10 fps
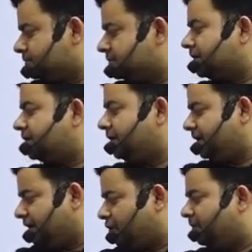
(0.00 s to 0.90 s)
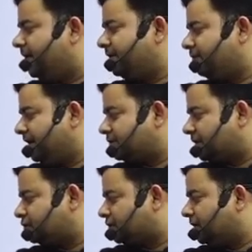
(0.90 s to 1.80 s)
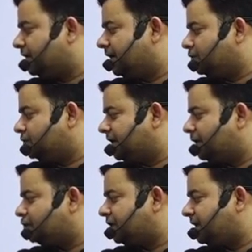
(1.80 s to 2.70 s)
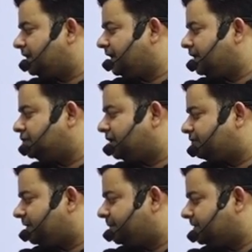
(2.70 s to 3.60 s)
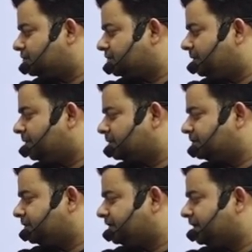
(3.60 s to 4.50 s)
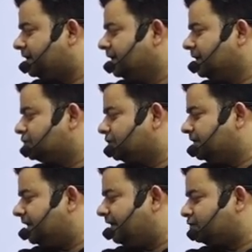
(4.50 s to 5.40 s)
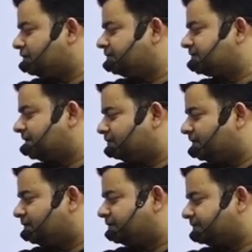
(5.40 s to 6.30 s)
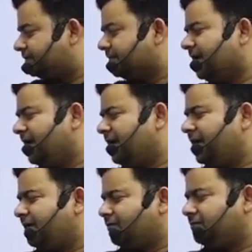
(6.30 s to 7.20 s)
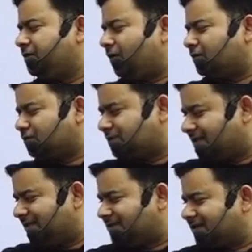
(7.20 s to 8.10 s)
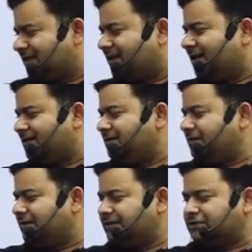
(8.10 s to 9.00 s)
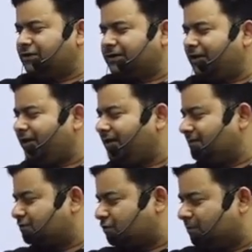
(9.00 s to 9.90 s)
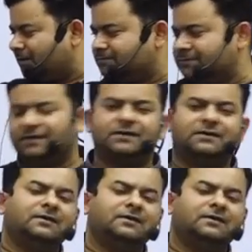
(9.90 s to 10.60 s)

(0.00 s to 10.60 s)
Great Nicobar, we are trying. Sri Lanka don't allow China in Jaffna Peninsula because of India, so India have to give some favor to them. It would be wrong to say that Sri Lanka is not allowing Shubham